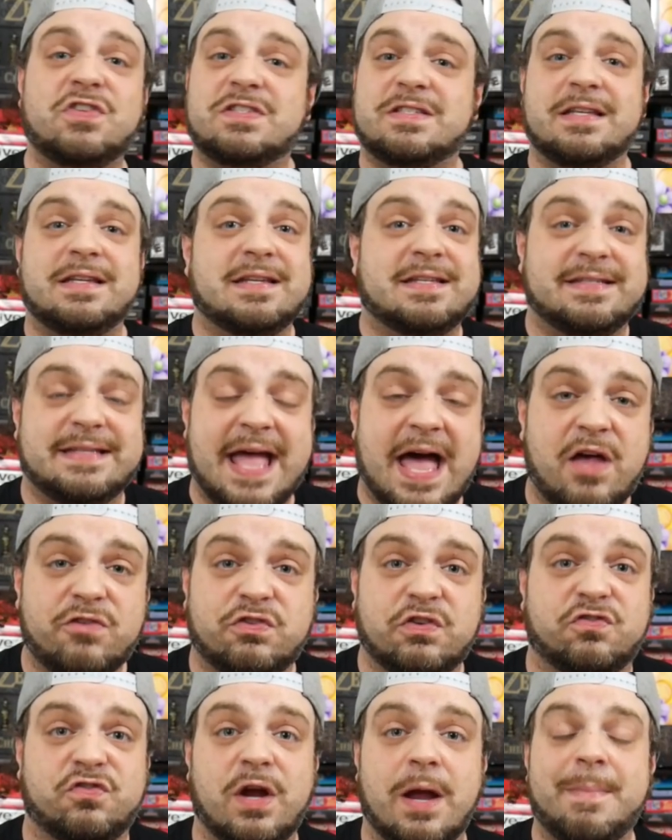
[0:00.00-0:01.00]
just a
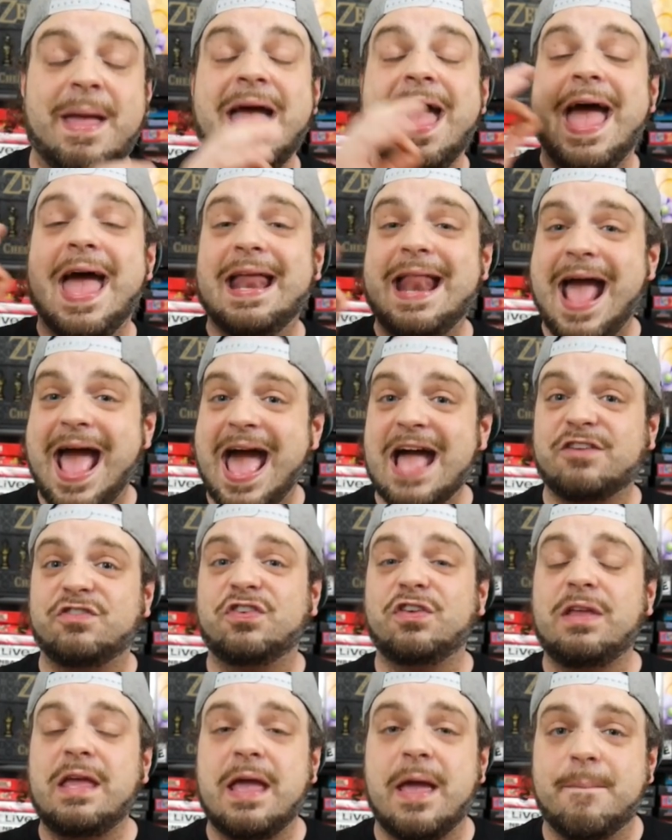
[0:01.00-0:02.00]
nostalgia trip. It
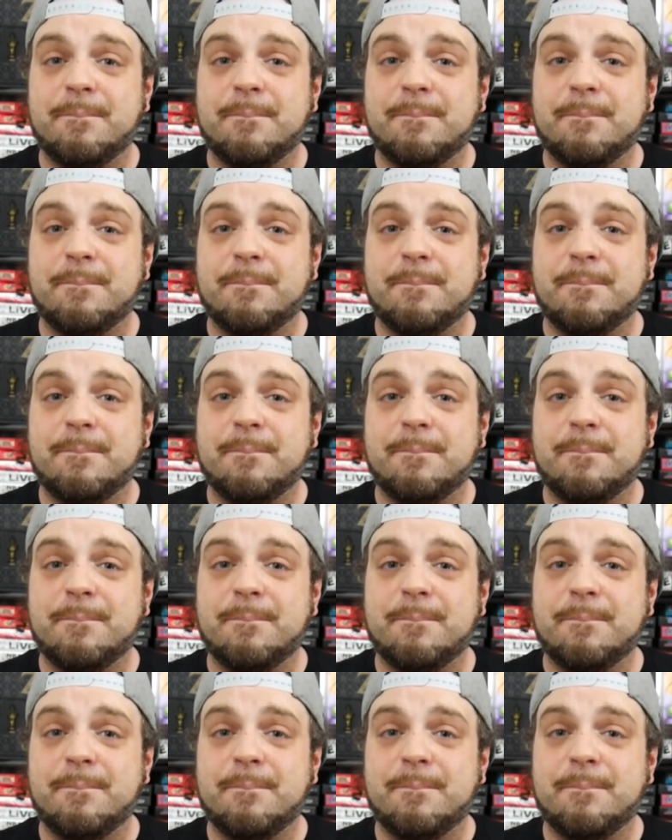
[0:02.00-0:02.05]
actually